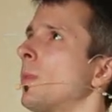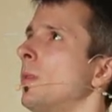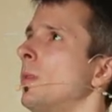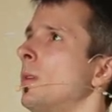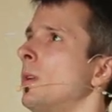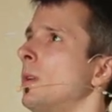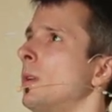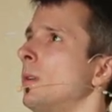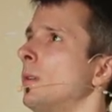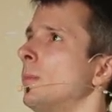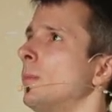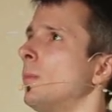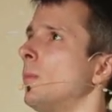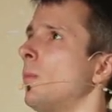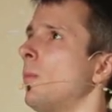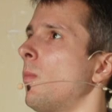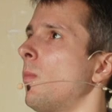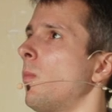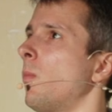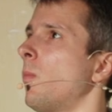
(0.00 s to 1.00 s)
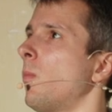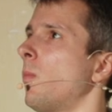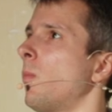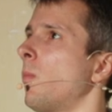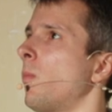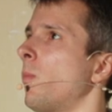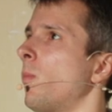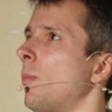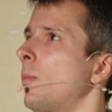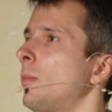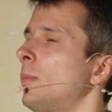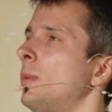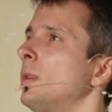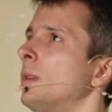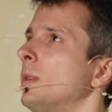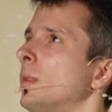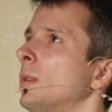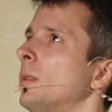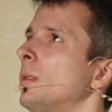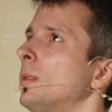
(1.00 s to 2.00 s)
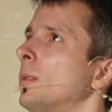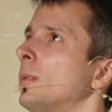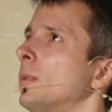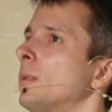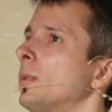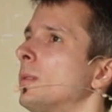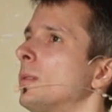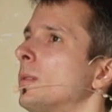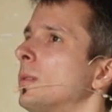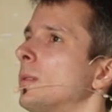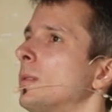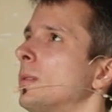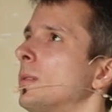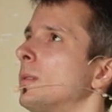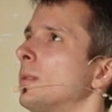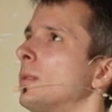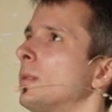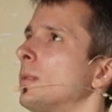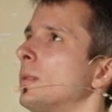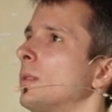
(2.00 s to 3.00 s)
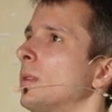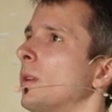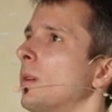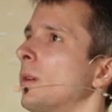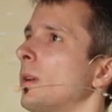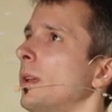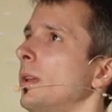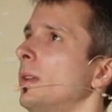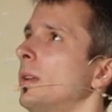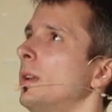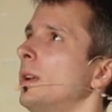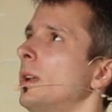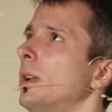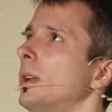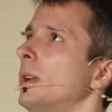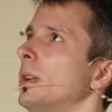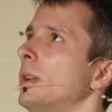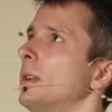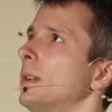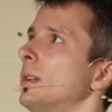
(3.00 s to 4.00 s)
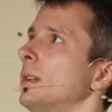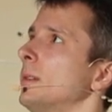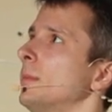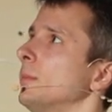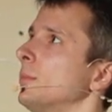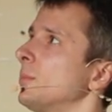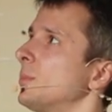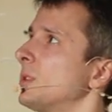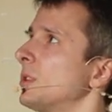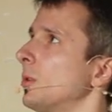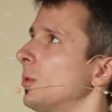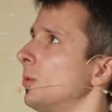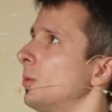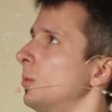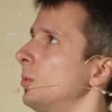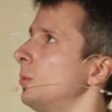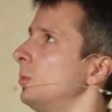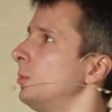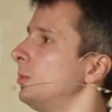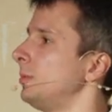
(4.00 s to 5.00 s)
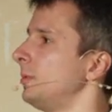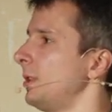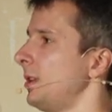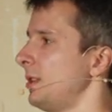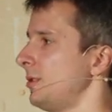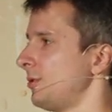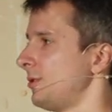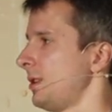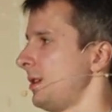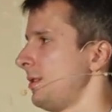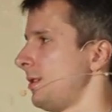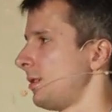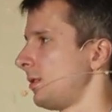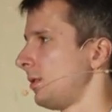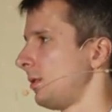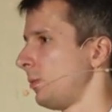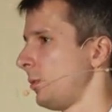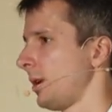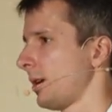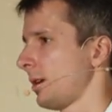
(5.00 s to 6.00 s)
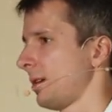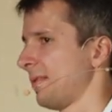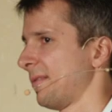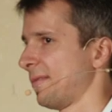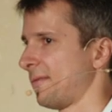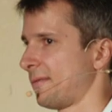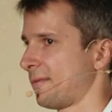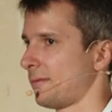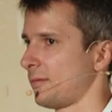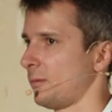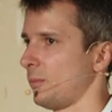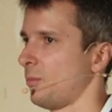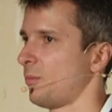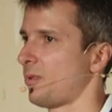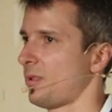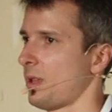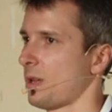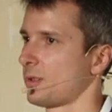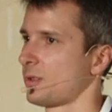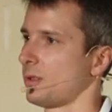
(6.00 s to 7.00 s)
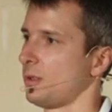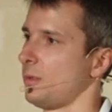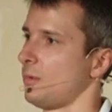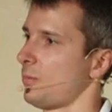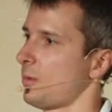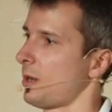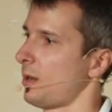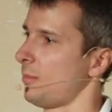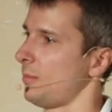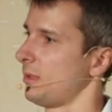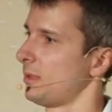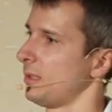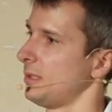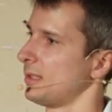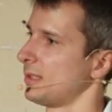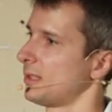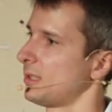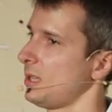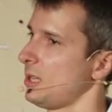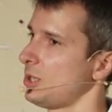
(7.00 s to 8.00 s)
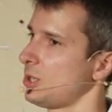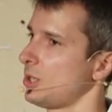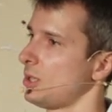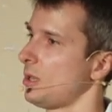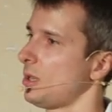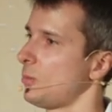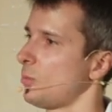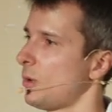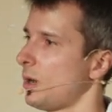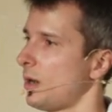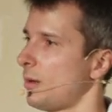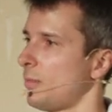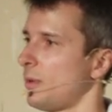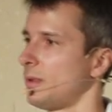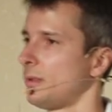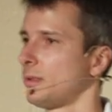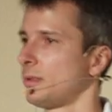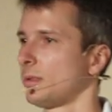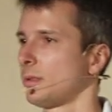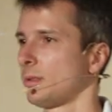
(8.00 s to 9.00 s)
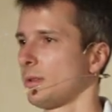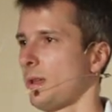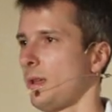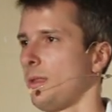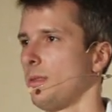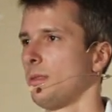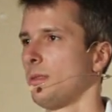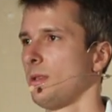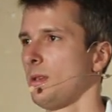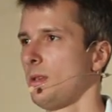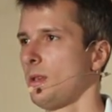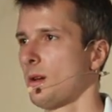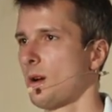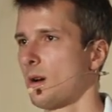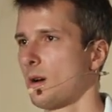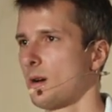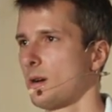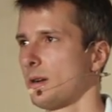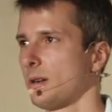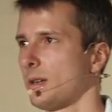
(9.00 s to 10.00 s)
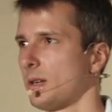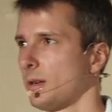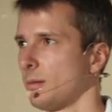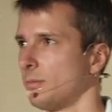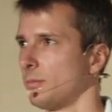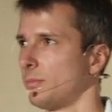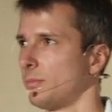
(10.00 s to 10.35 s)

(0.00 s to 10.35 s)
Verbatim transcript: How's the infrastructure being taken care? Okay, um, so in general we have production environment and staging environment, and they are,